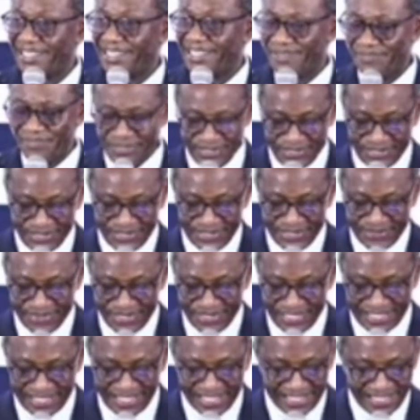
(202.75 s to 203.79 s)
the patron,
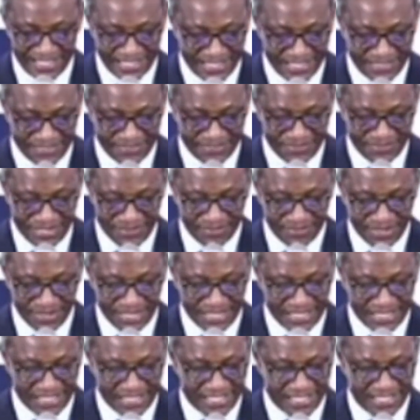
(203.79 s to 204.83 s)
we say thank you very
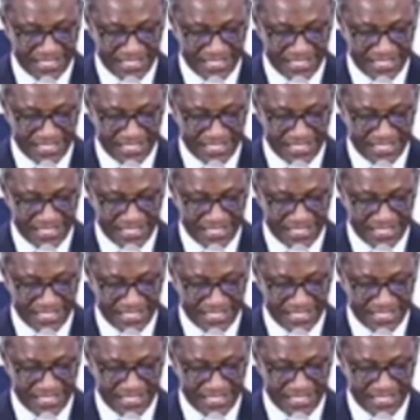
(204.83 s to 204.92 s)
much.